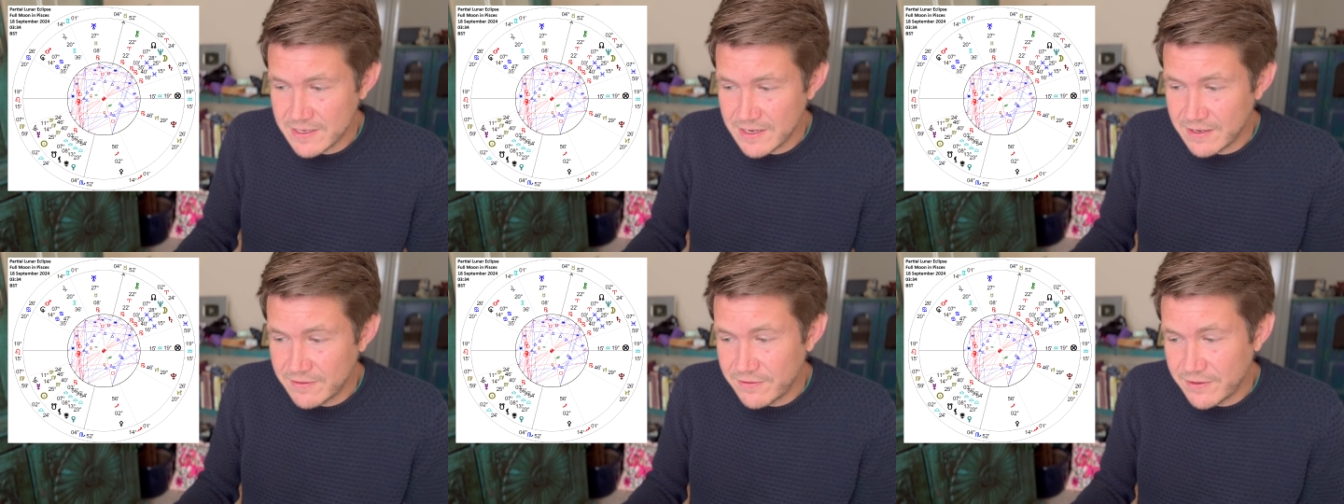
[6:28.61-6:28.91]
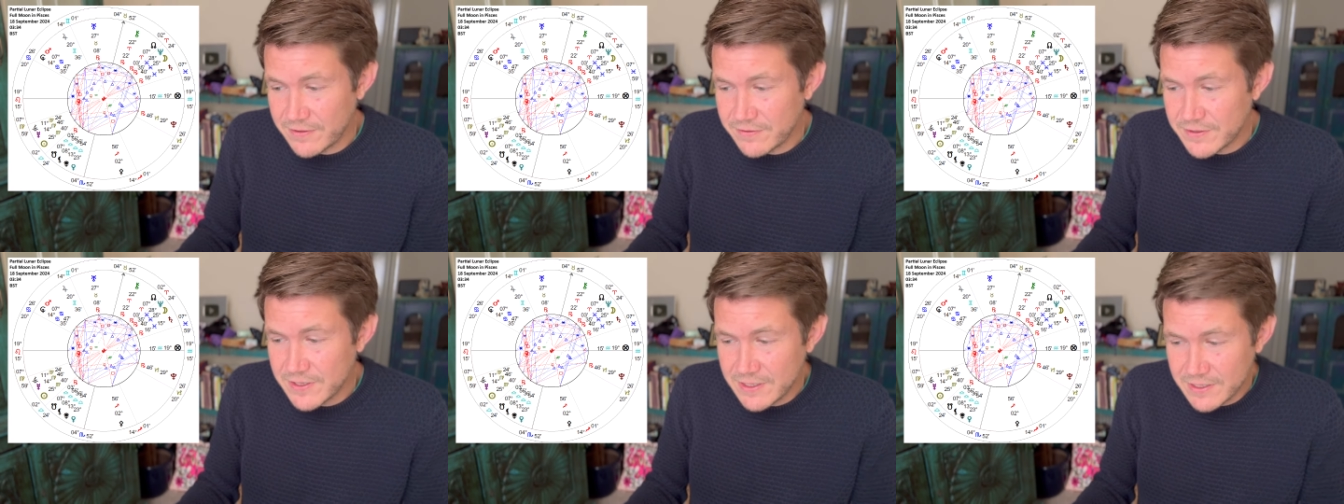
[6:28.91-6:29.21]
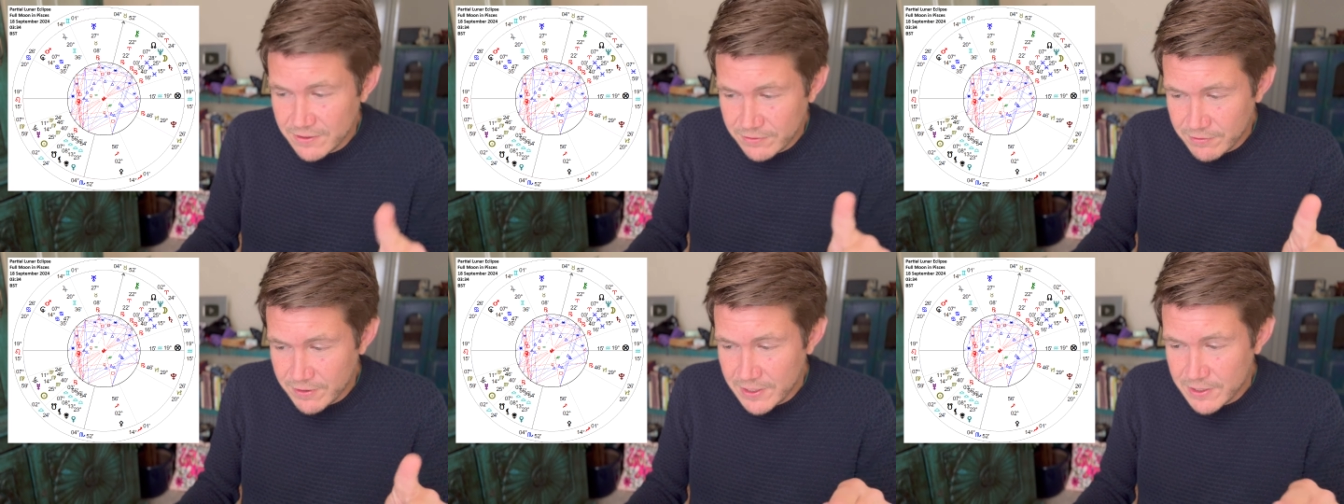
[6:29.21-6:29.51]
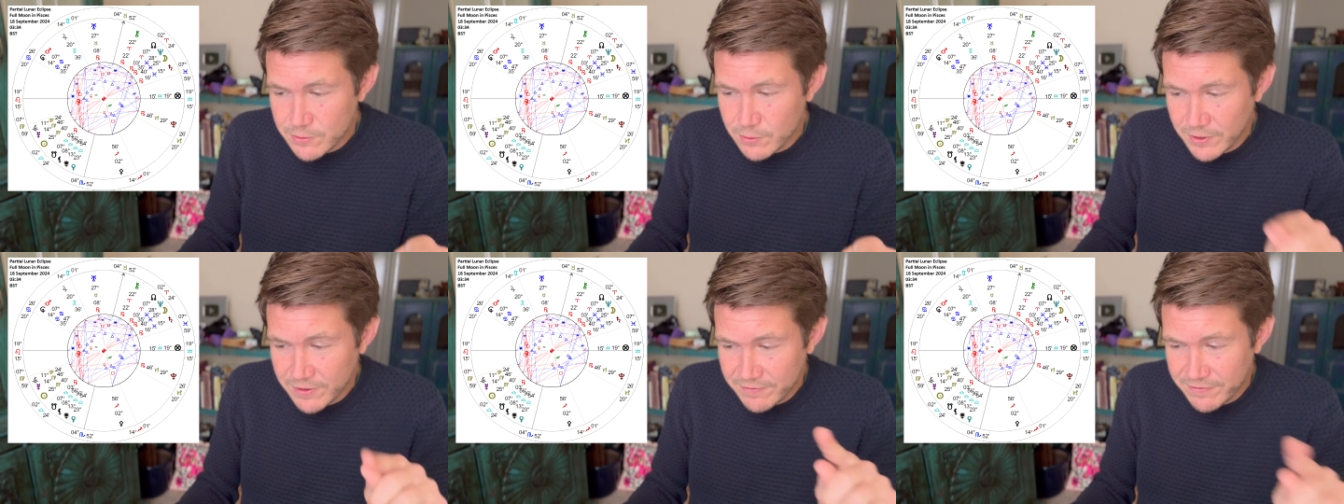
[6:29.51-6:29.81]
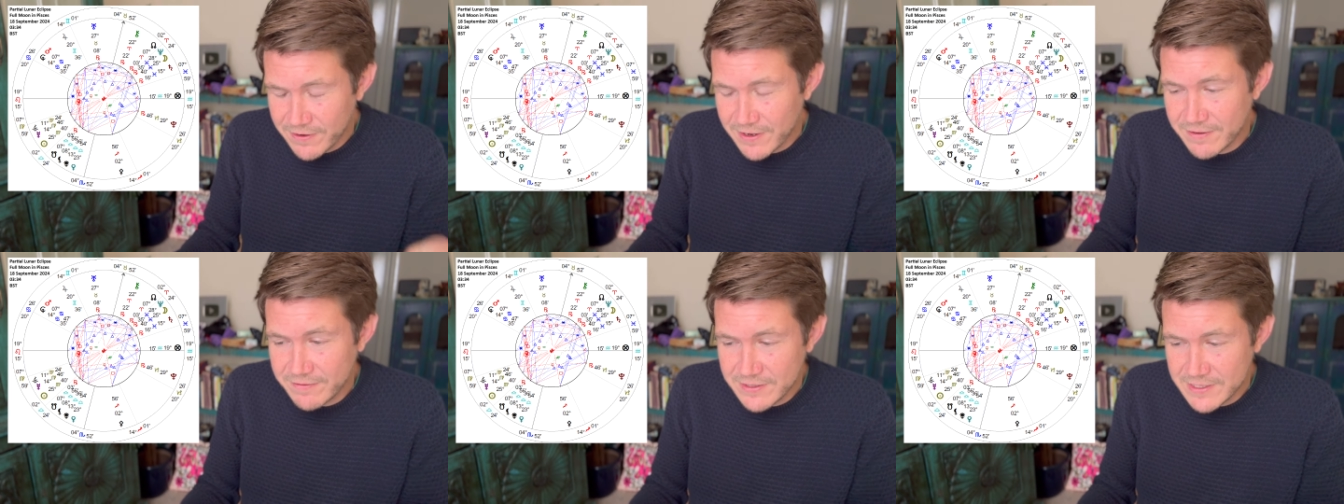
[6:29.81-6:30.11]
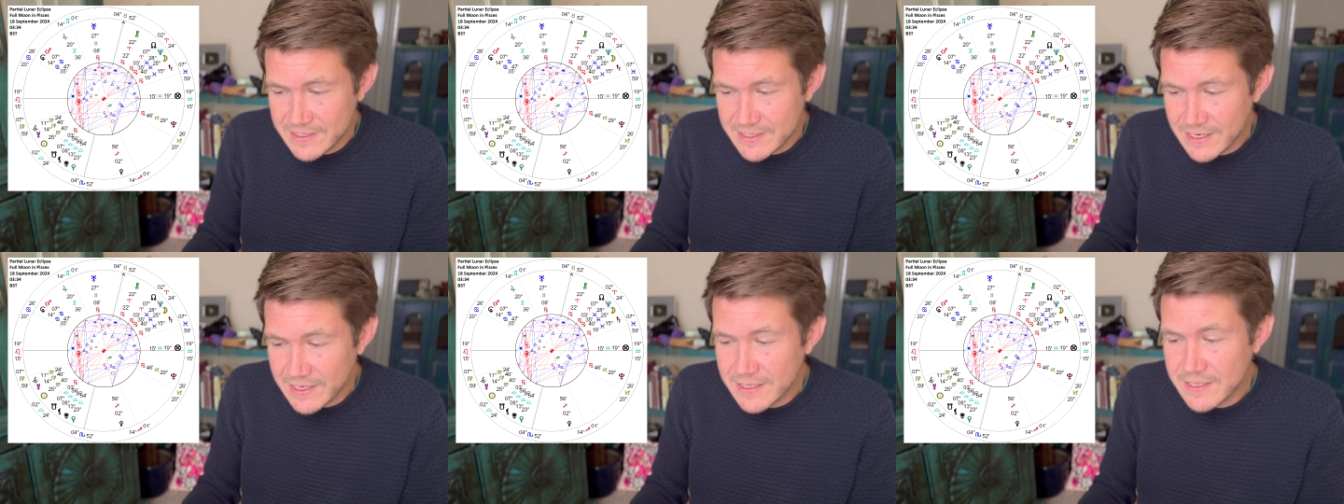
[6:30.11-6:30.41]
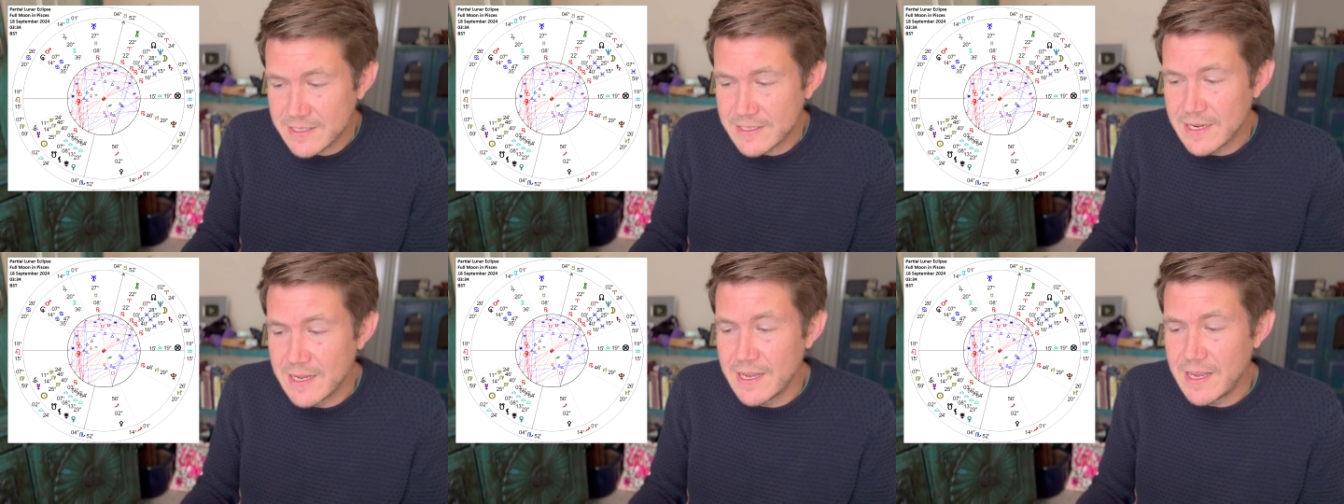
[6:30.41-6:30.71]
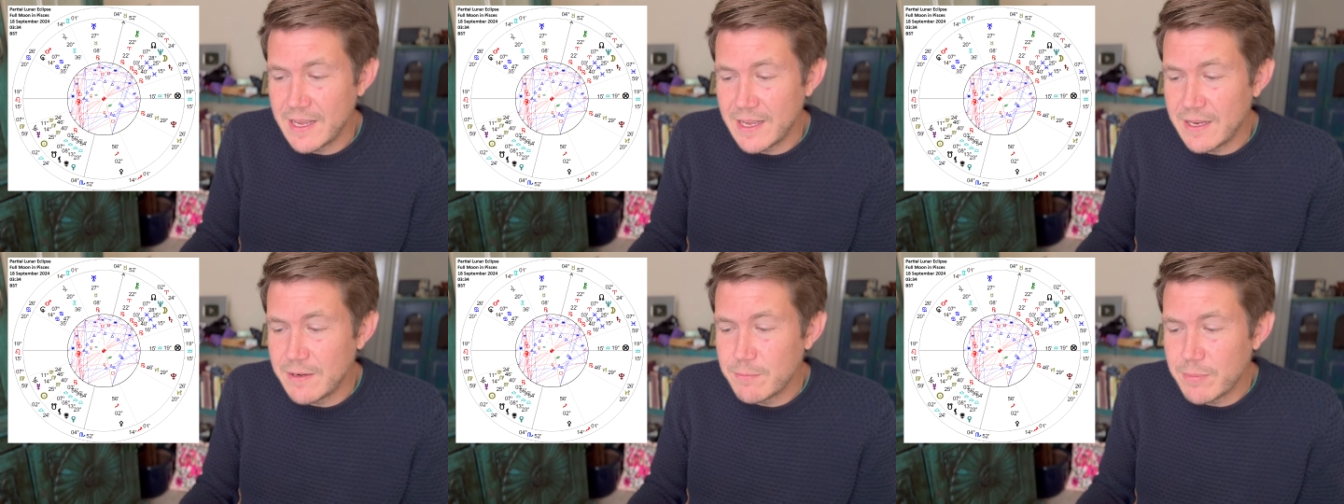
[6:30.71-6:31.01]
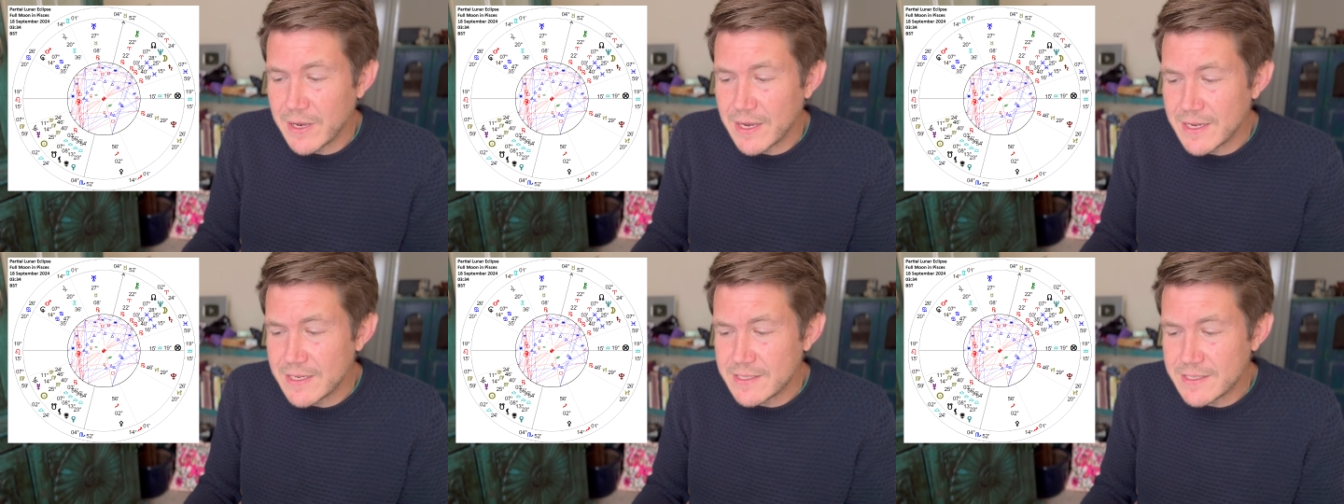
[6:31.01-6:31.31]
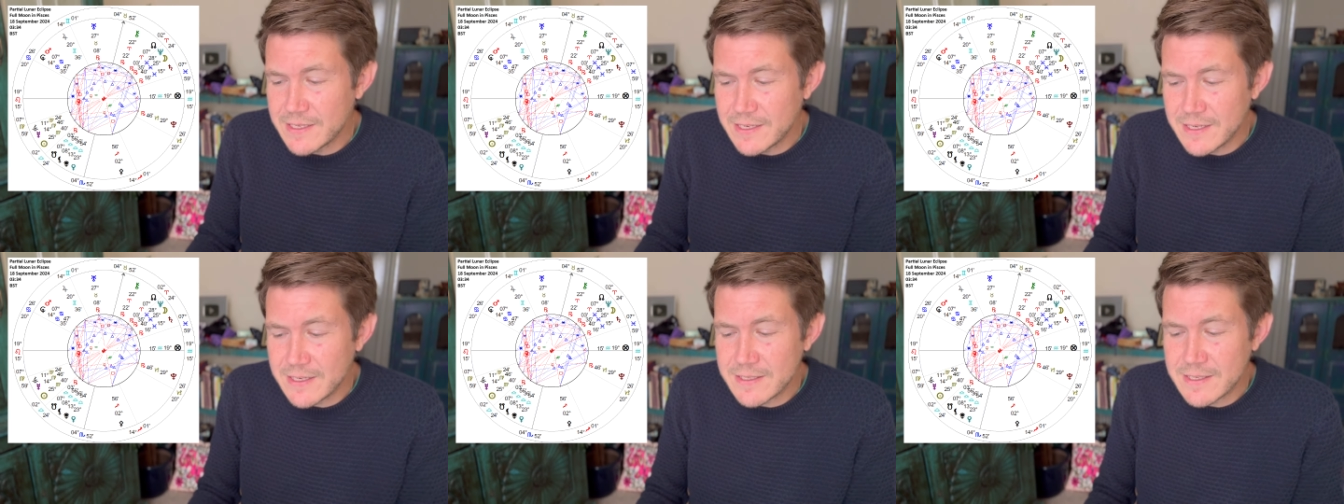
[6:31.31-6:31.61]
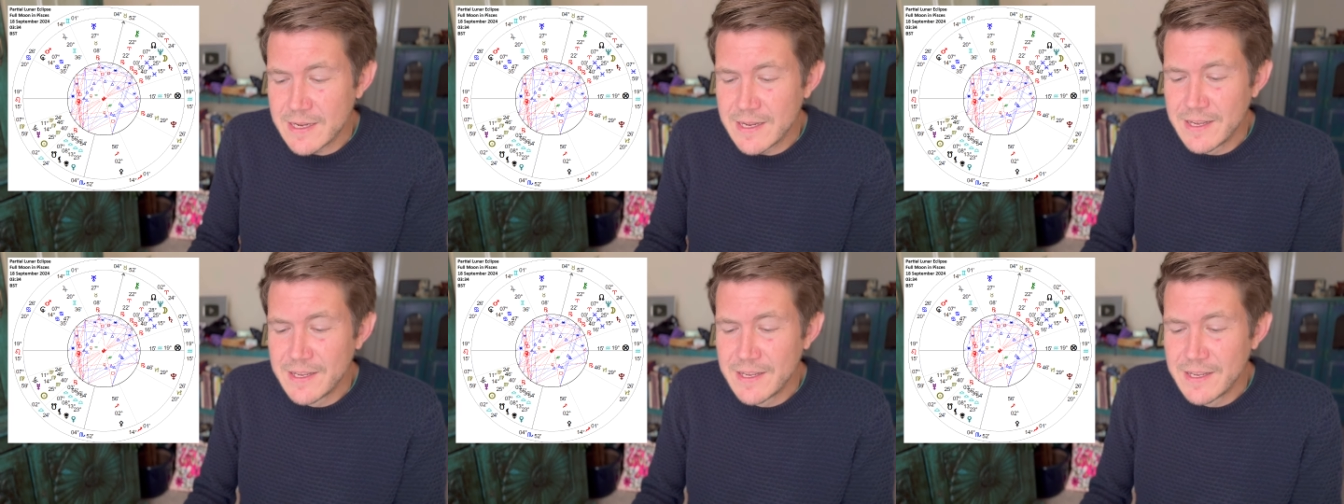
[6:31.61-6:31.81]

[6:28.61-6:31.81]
At 15 degrees, 1 and 5 is 6. In Pisces,